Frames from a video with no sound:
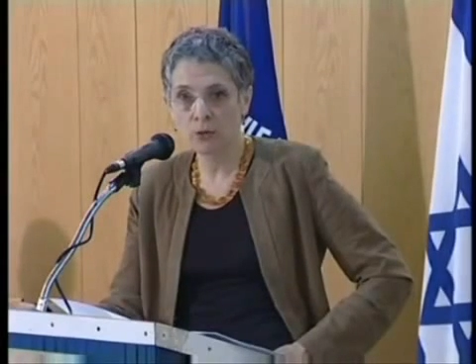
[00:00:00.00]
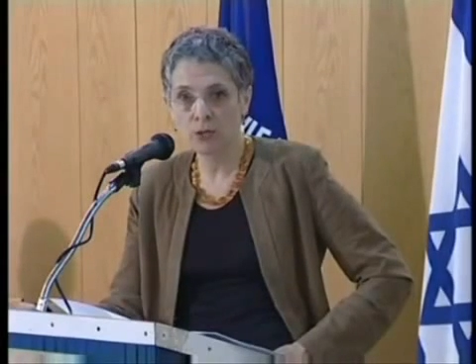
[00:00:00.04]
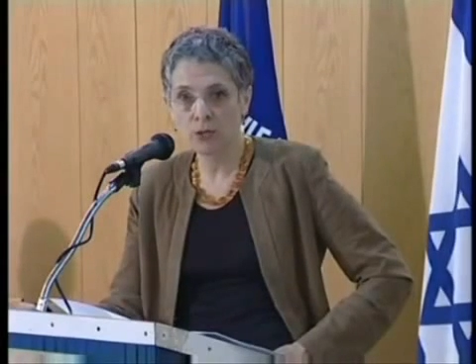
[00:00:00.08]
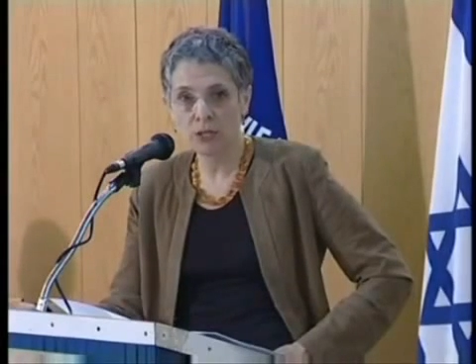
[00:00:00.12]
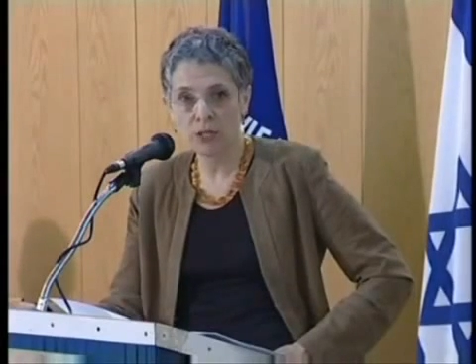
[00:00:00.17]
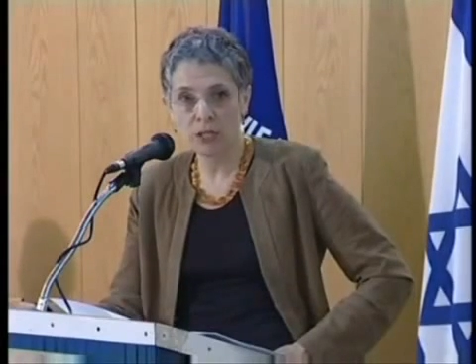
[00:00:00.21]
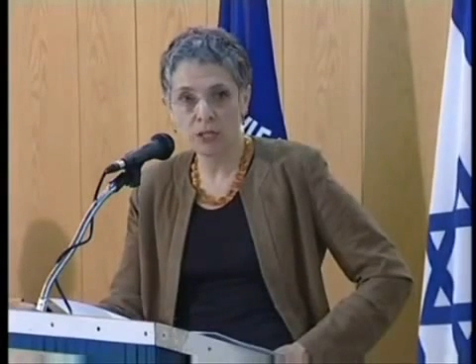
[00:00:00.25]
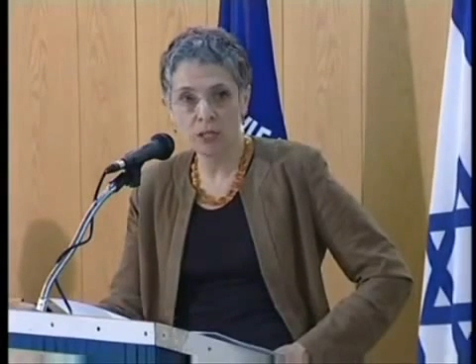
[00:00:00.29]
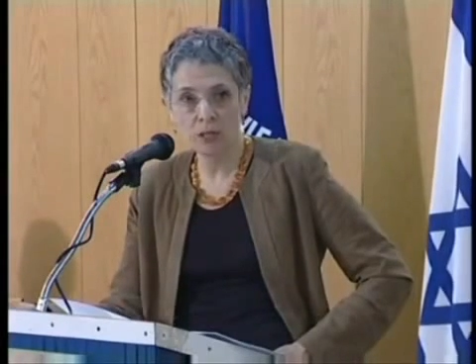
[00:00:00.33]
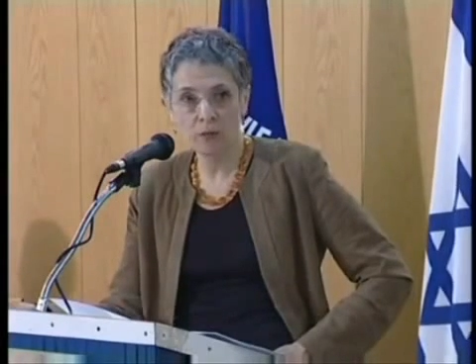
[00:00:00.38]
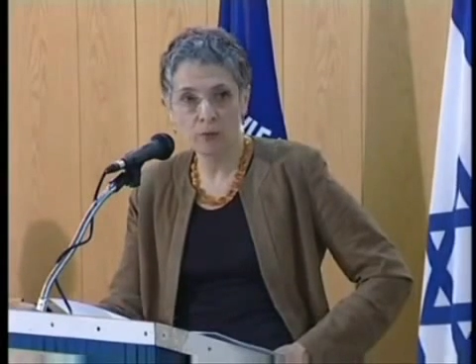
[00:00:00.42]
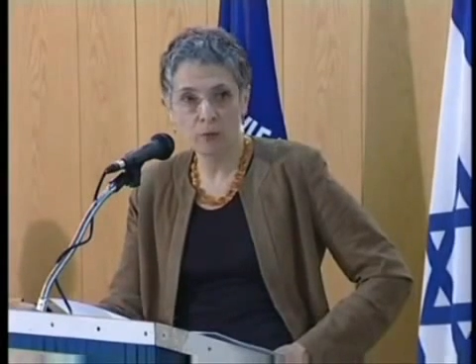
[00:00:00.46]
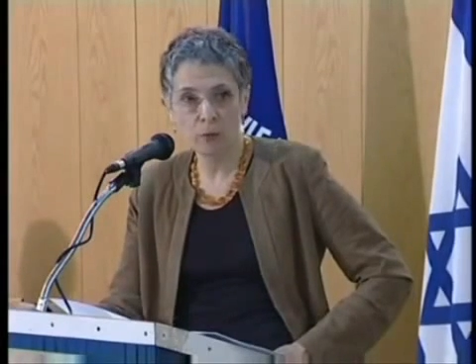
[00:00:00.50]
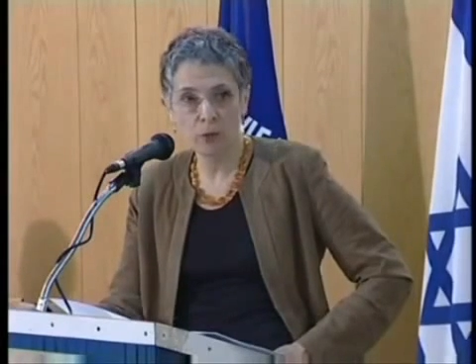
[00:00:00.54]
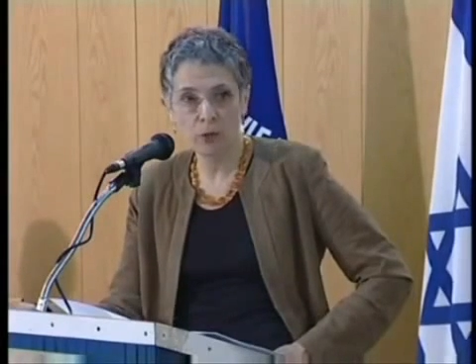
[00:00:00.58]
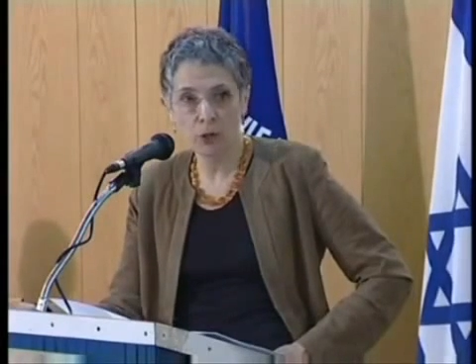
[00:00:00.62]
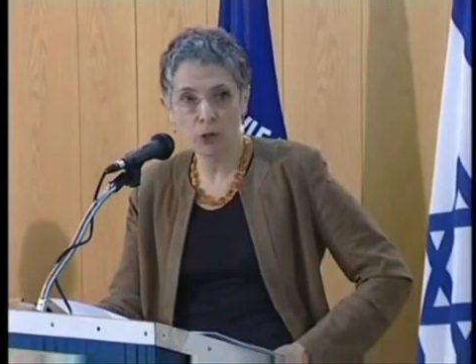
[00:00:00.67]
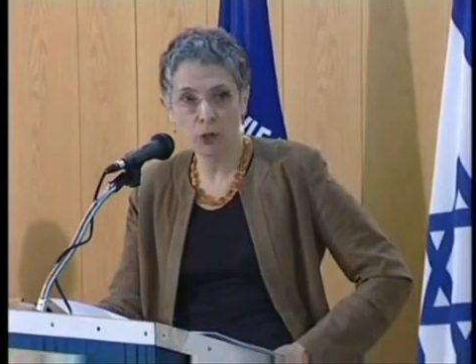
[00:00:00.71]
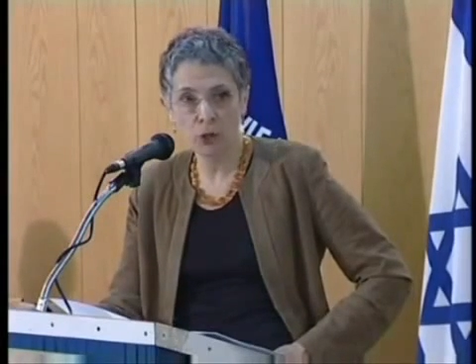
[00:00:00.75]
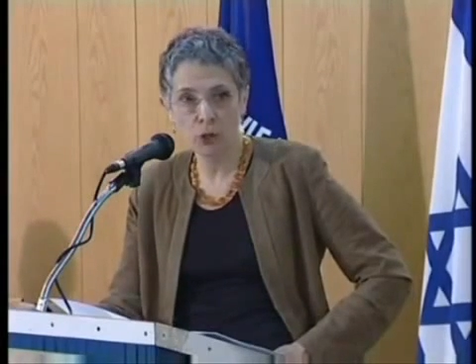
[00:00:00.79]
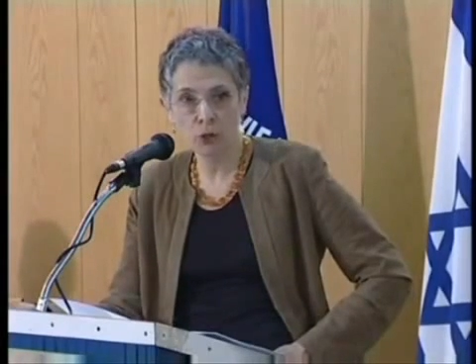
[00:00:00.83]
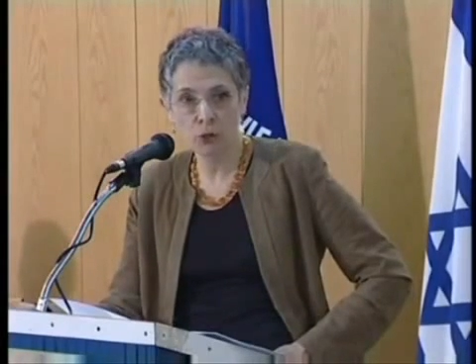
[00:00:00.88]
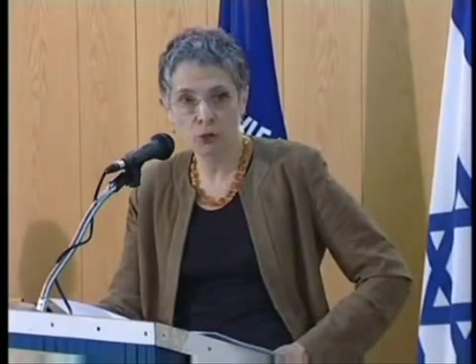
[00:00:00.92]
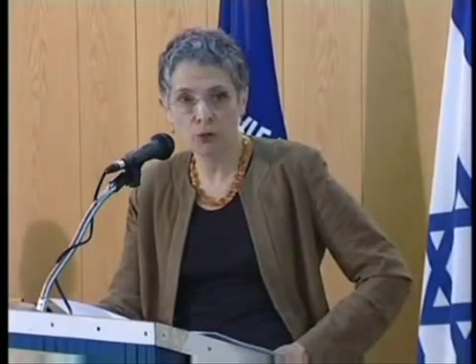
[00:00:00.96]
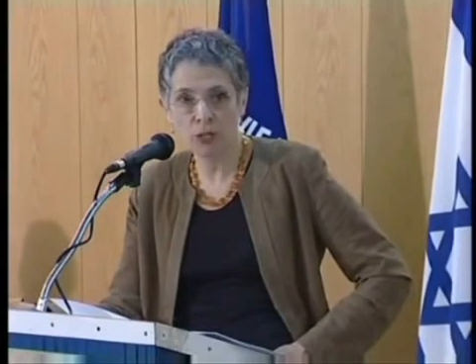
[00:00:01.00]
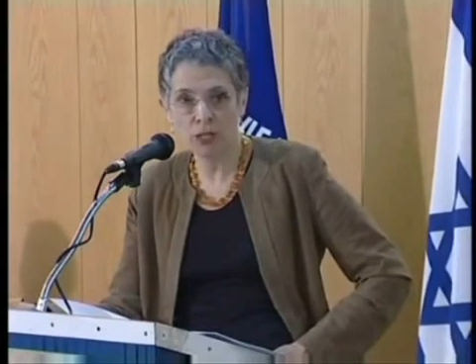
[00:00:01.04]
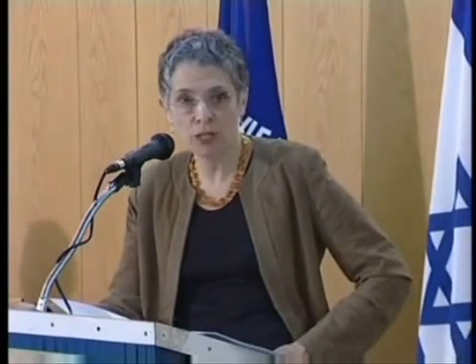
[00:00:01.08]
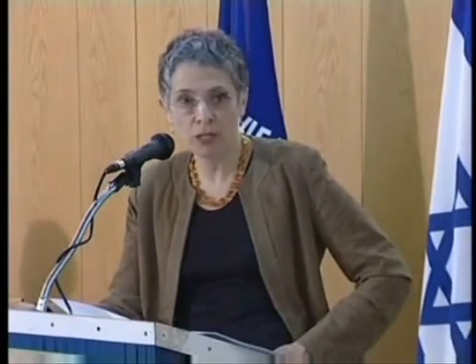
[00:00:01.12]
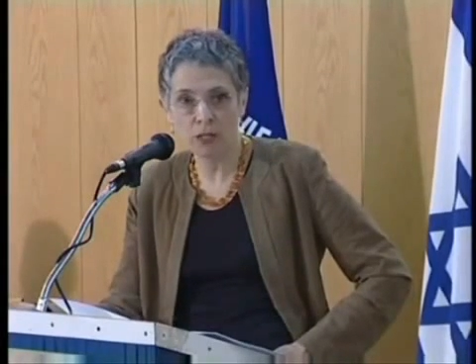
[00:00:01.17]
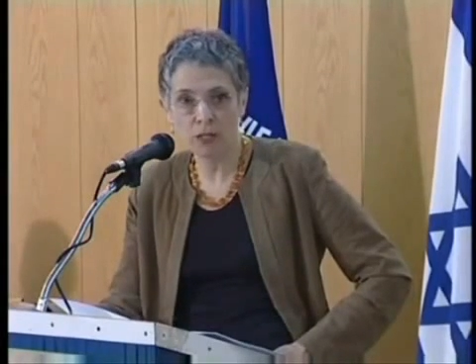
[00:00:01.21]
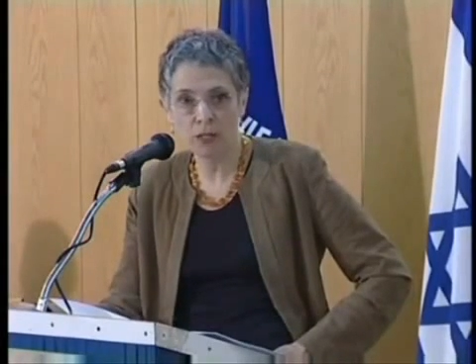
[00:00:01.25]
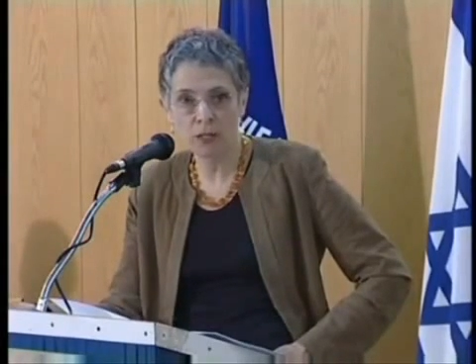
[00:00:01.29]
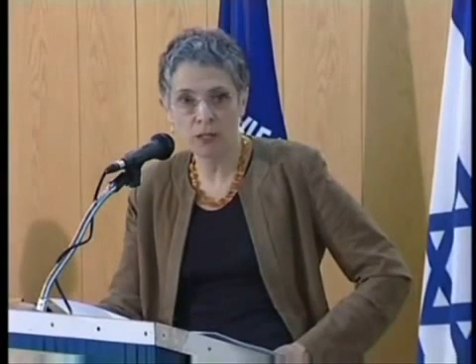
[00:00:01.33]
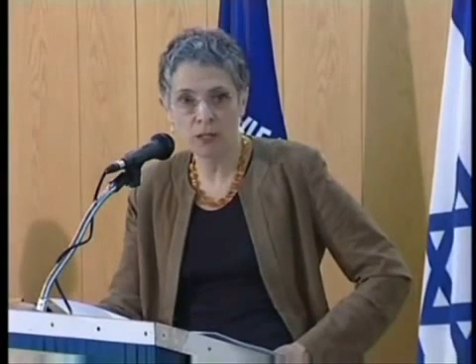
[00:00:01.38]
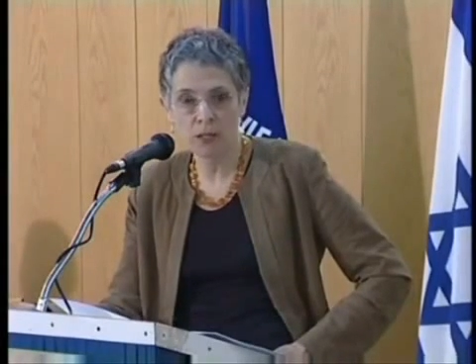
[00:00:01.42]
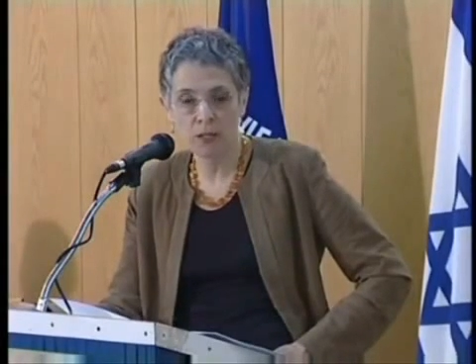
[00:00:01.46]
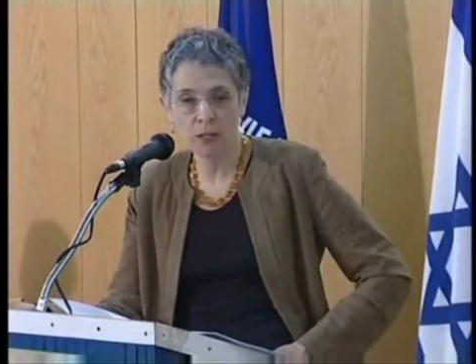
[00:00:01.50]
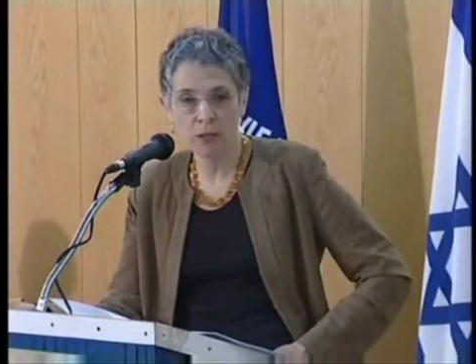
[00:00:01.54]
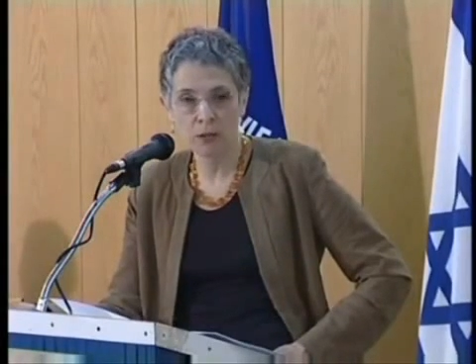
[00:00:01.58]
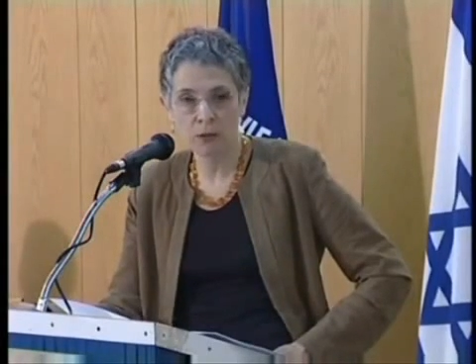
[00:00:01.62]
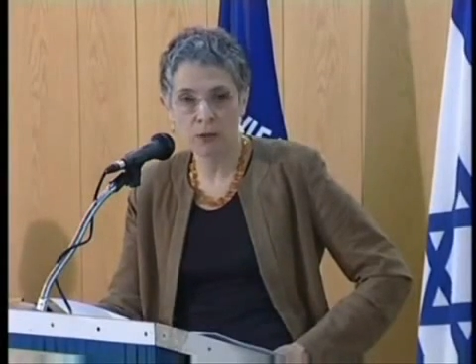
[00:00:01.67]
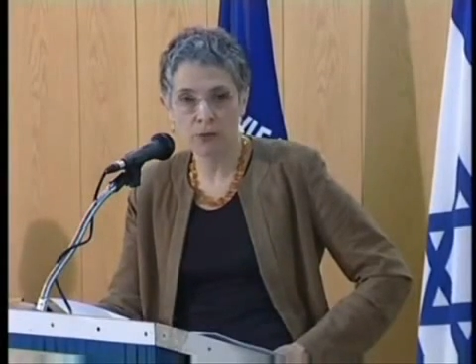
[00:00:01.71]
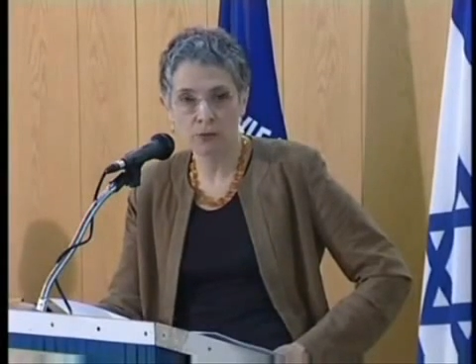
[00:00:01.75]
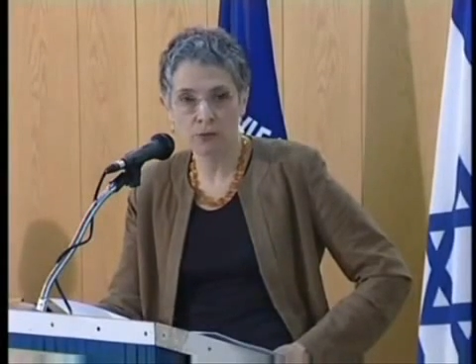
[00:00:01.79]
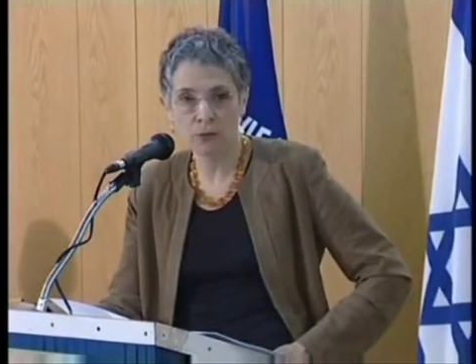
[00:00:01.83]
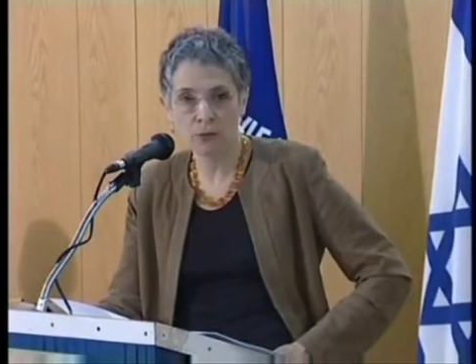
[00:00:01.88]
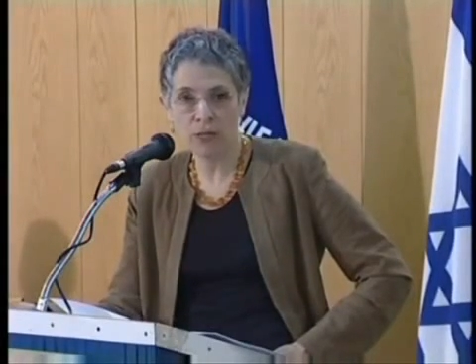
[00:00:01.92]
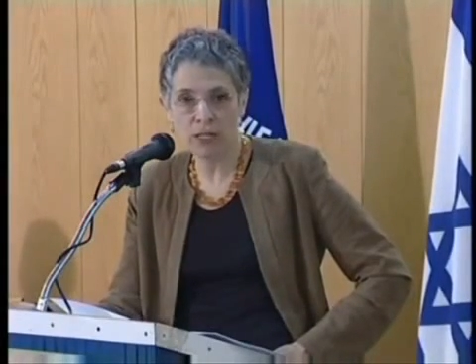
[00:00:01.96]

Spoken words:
you're received with shrieks